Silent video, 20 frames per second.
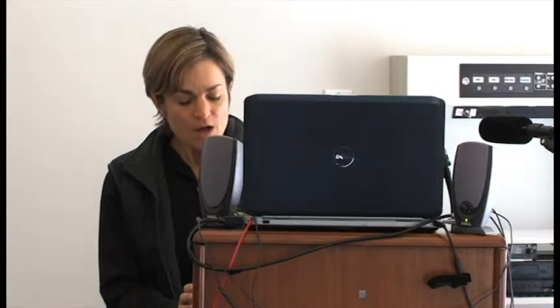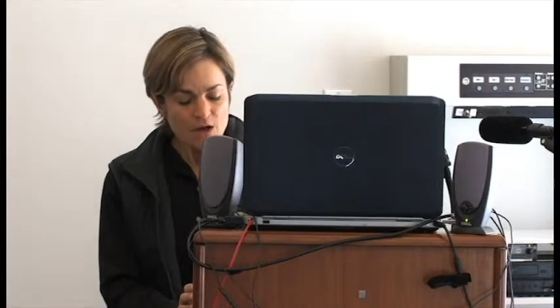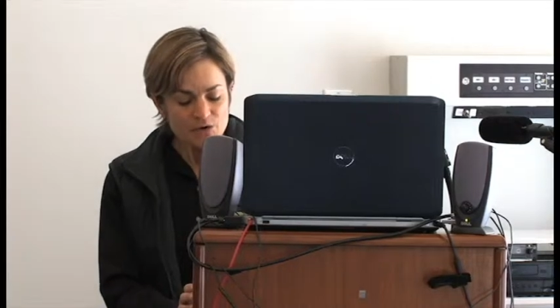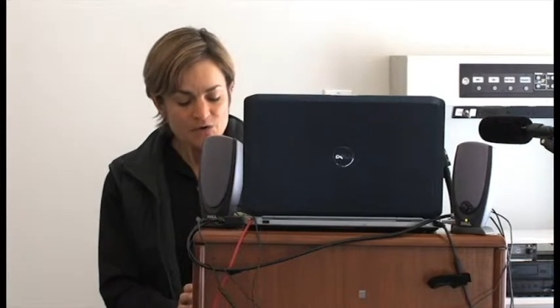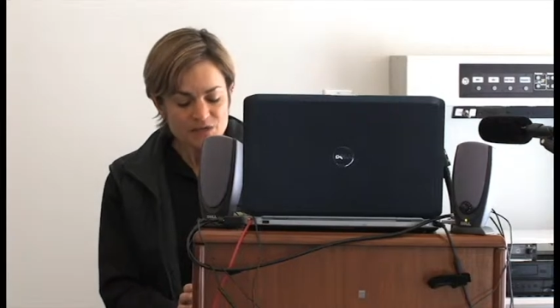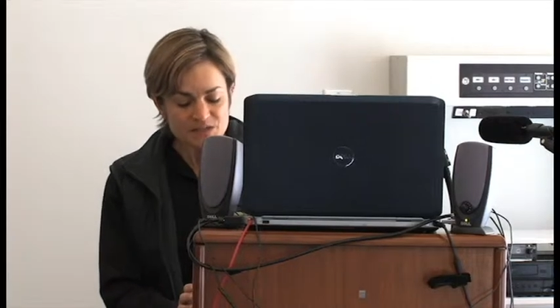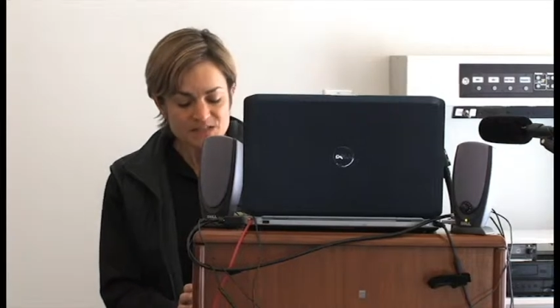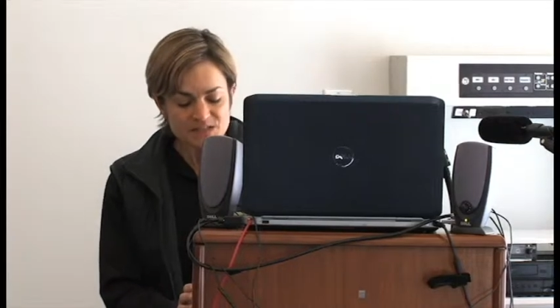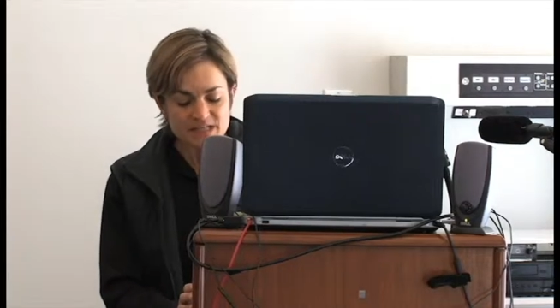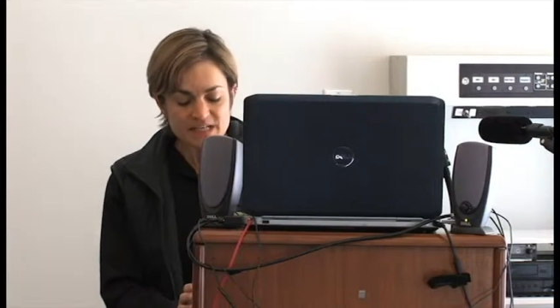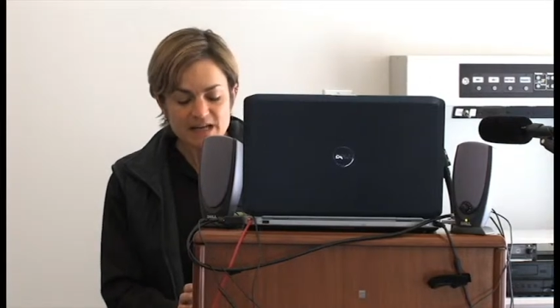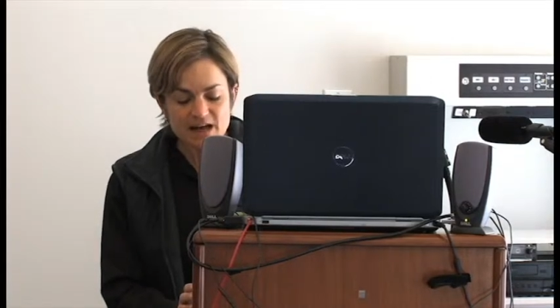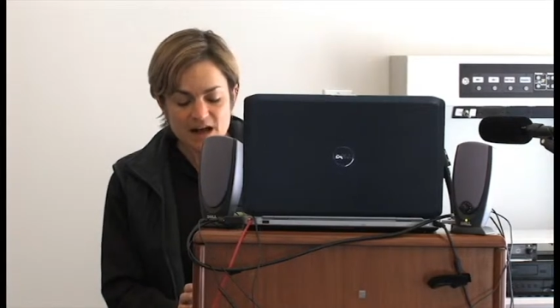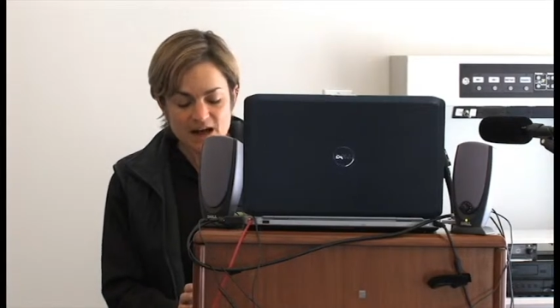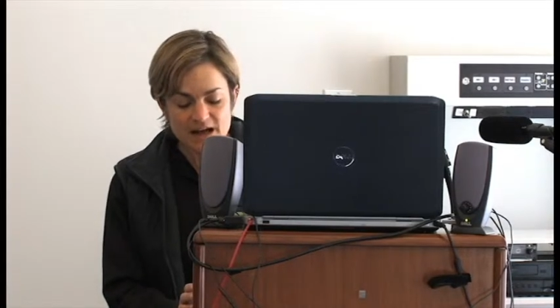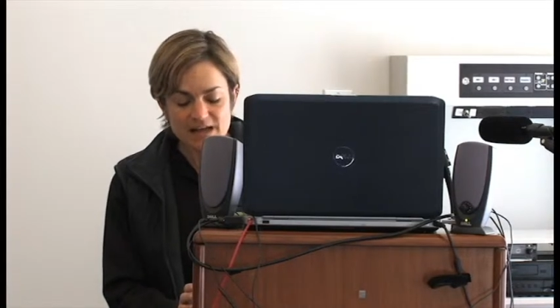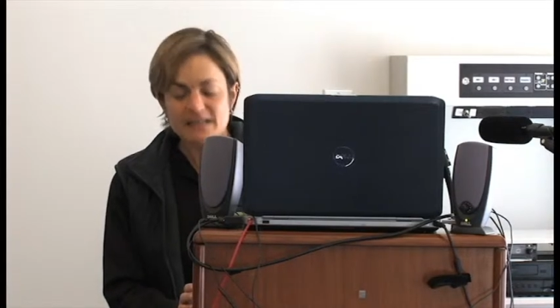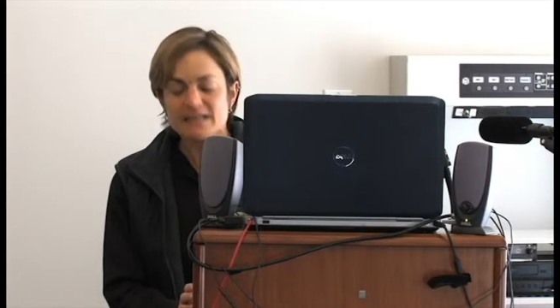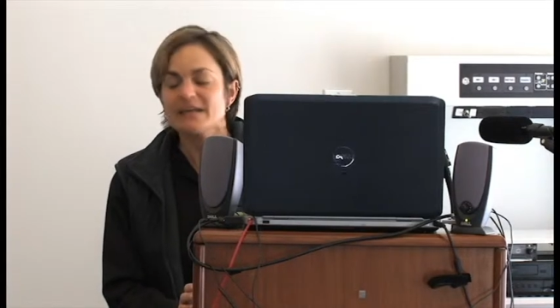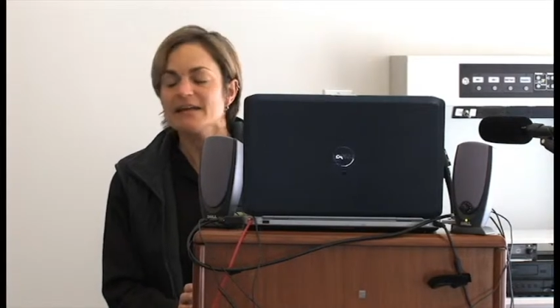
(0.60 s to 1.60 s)
Chrissy,
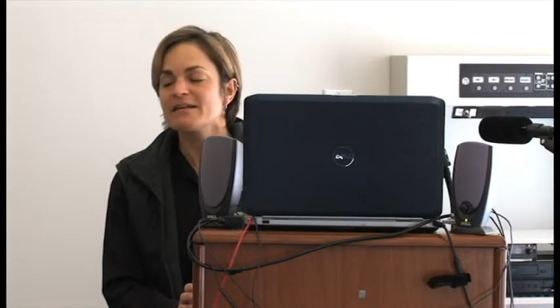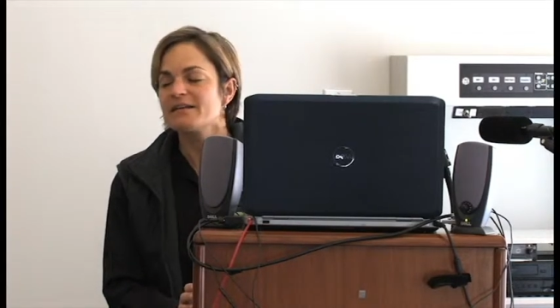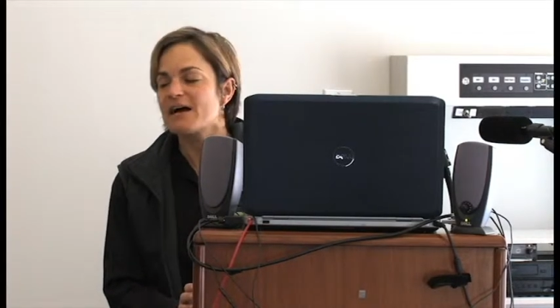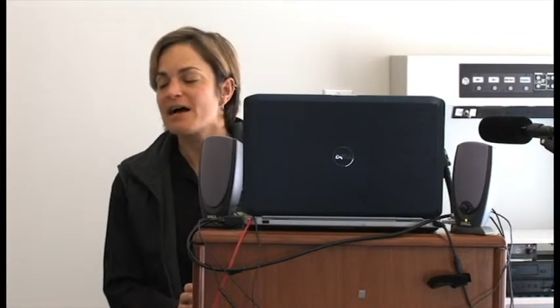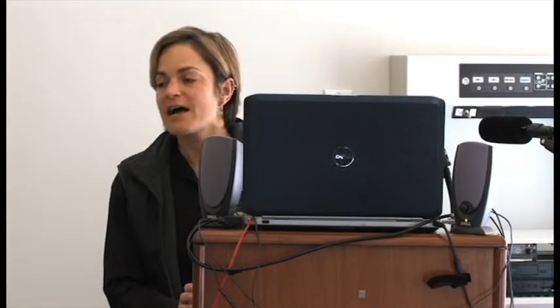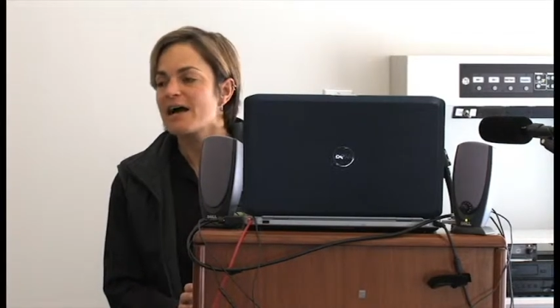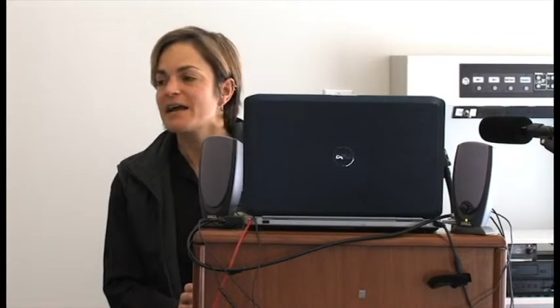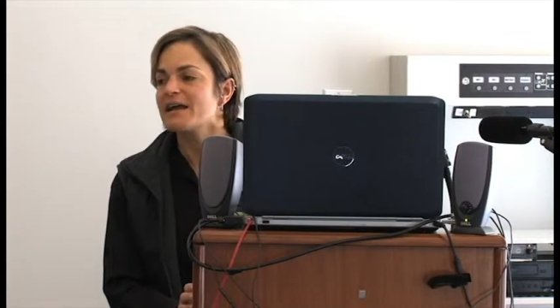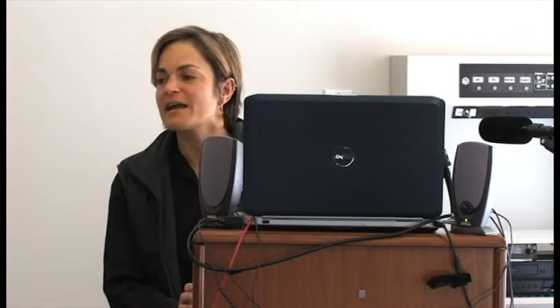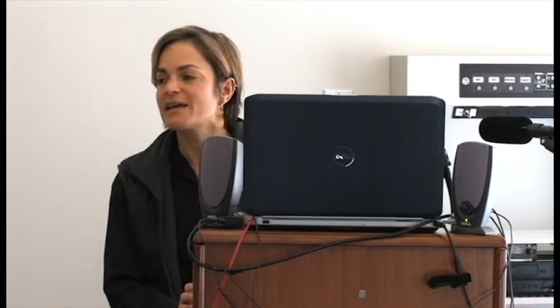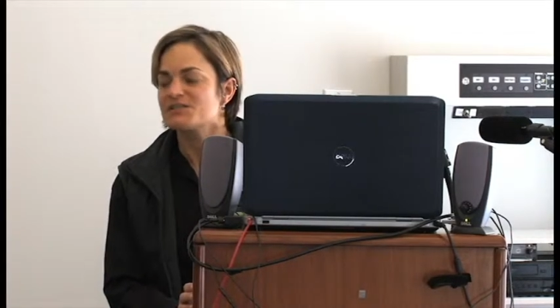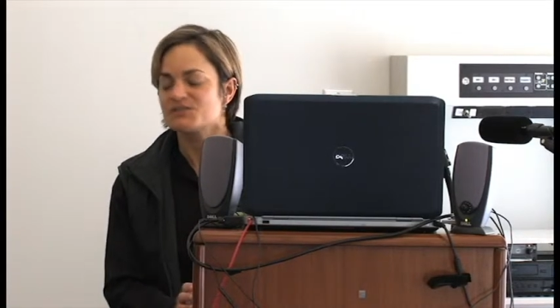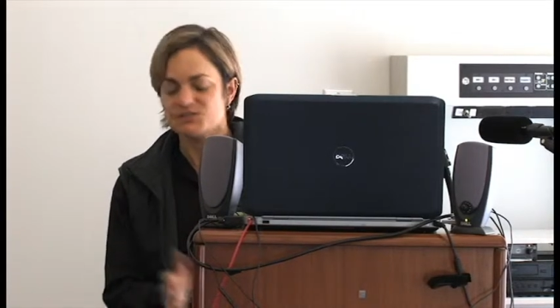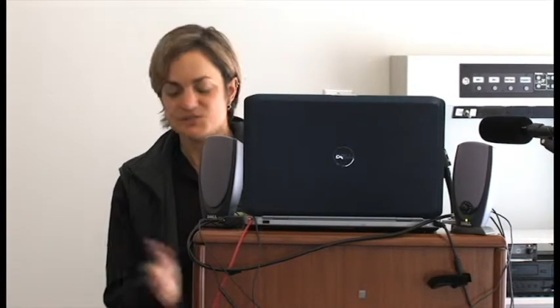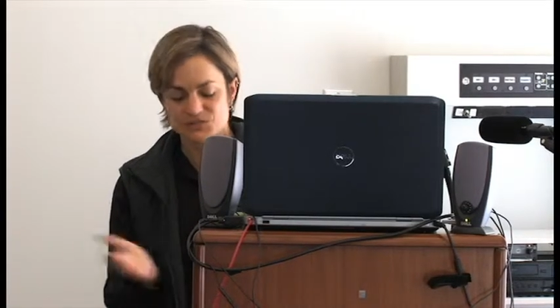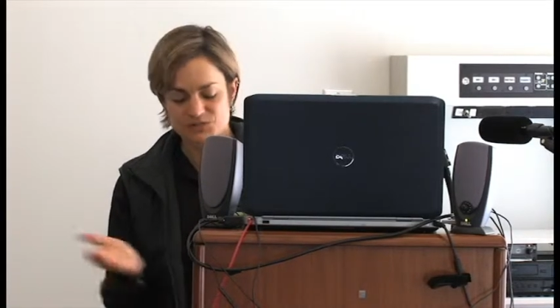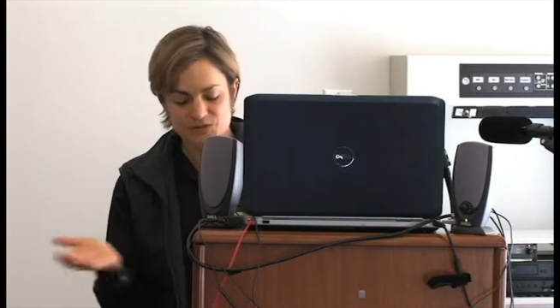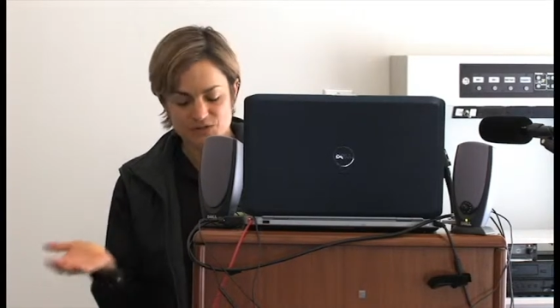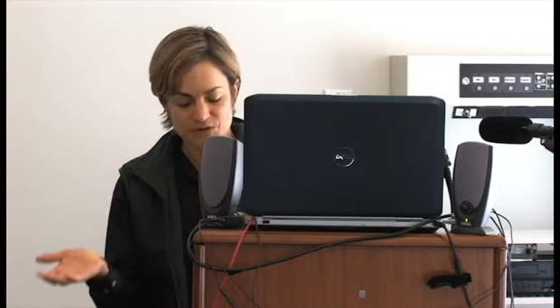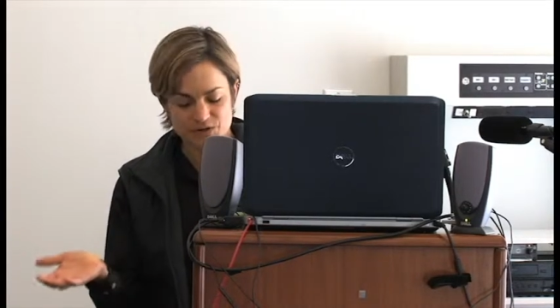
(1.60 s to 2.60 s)
Heidi, and I, as you
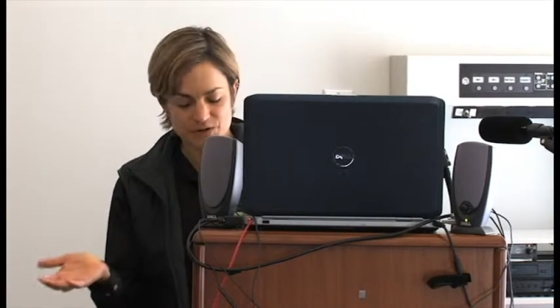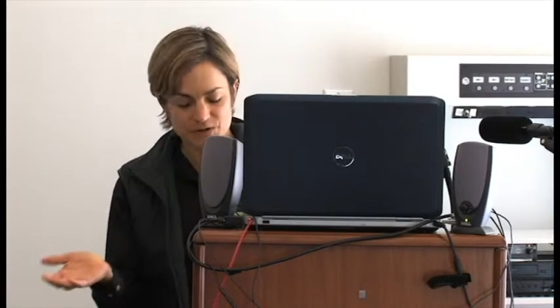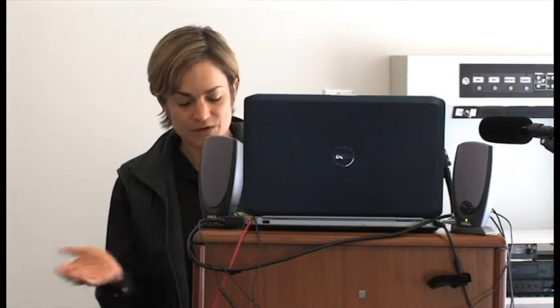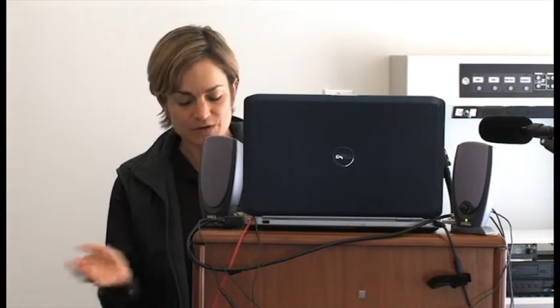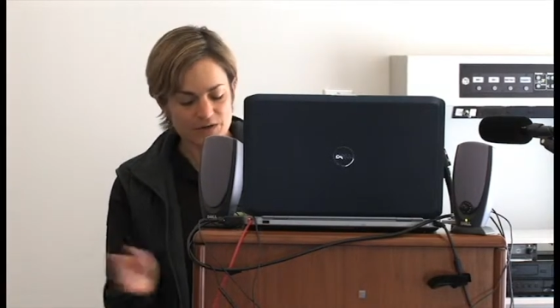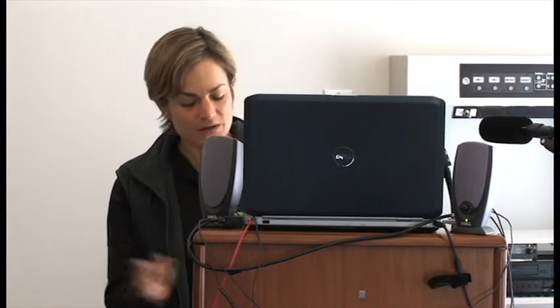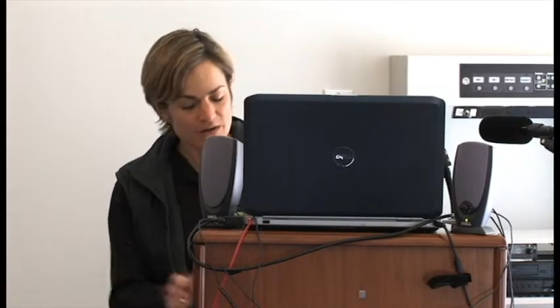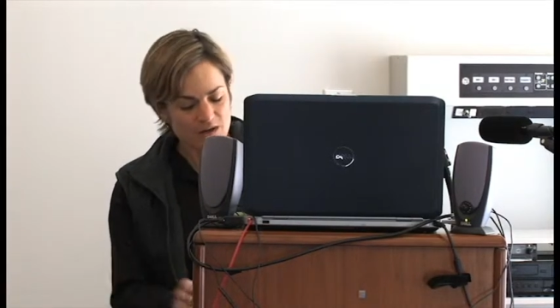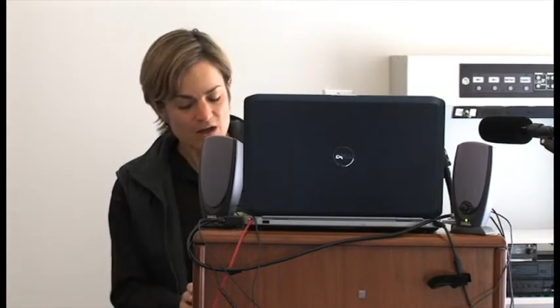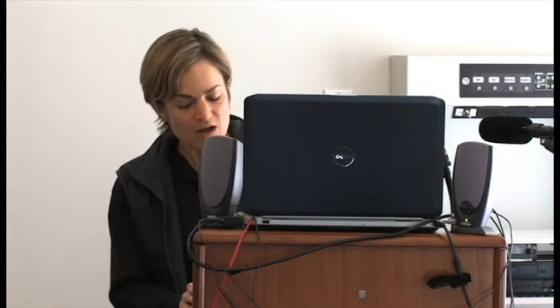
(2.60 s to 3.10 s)
just heard,